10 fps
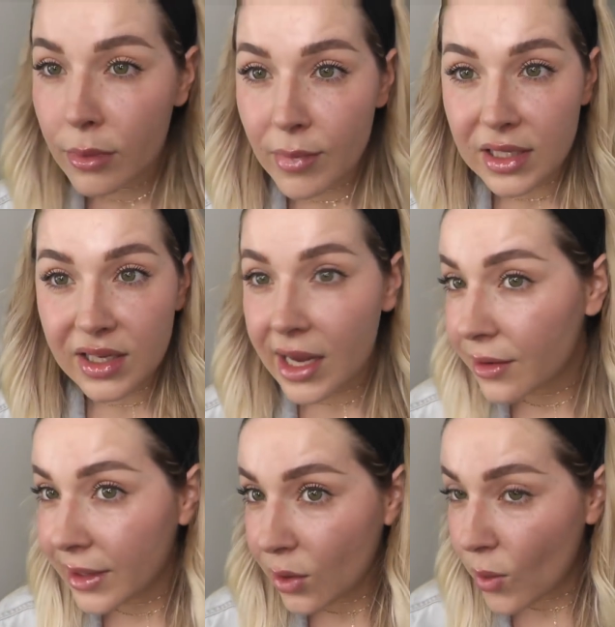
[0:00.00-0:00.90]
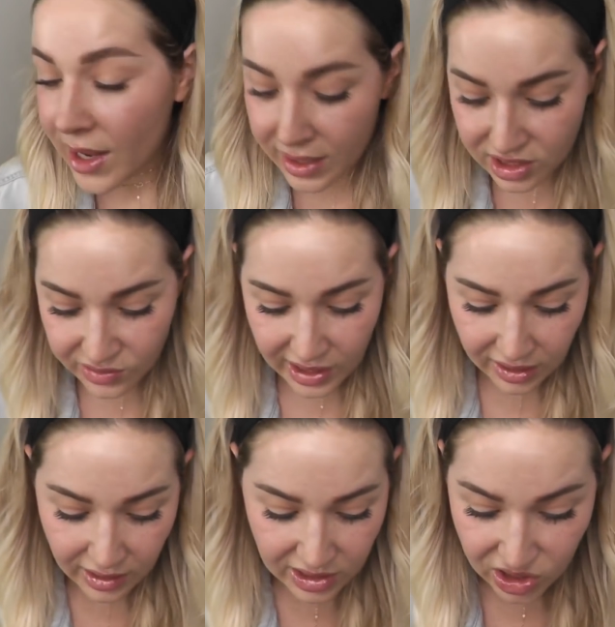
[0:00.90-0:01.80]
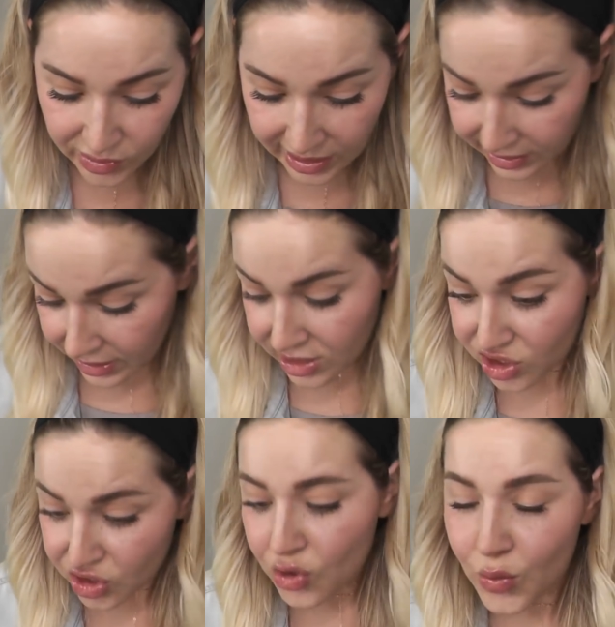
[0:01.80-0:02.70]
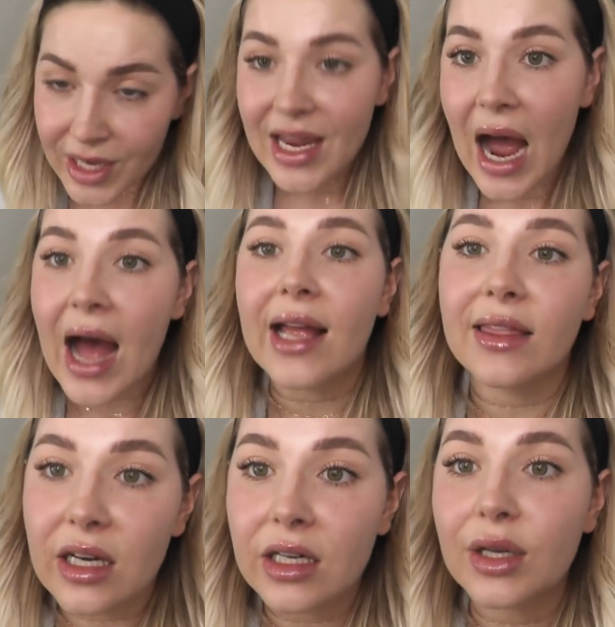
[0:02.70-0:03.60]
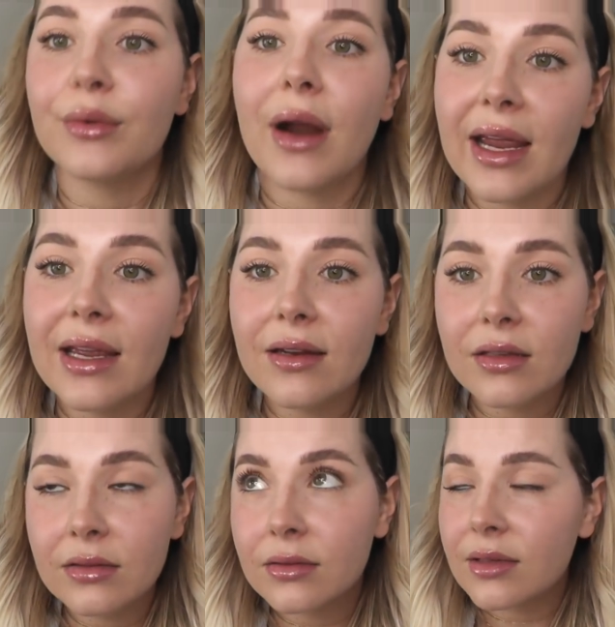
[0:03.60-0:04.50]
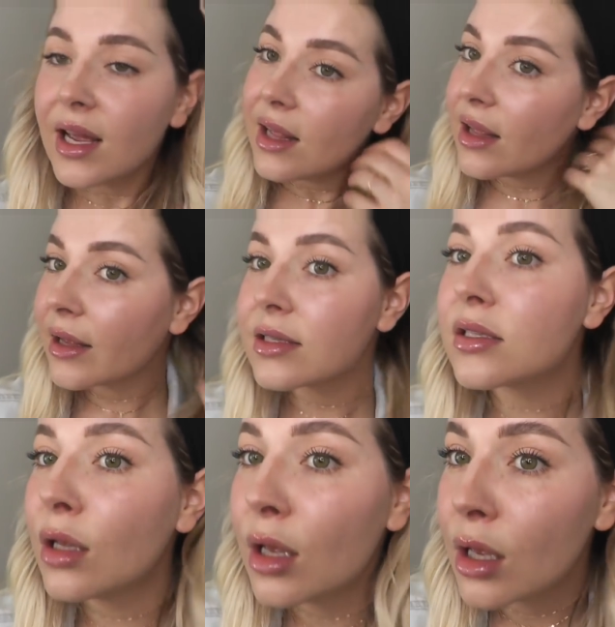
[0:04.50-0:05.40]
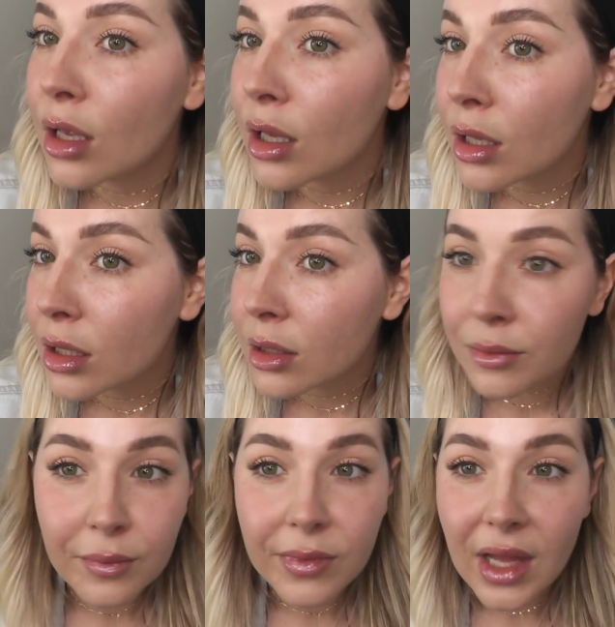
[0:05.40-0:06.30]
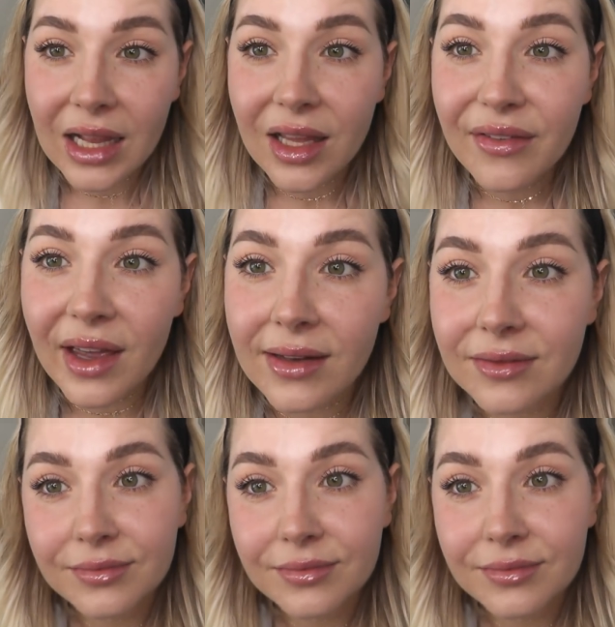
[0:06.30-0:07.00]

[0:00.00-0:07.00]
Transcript: But look how like wet and do I look. Do I look? Do we I look right? Alex, I love it.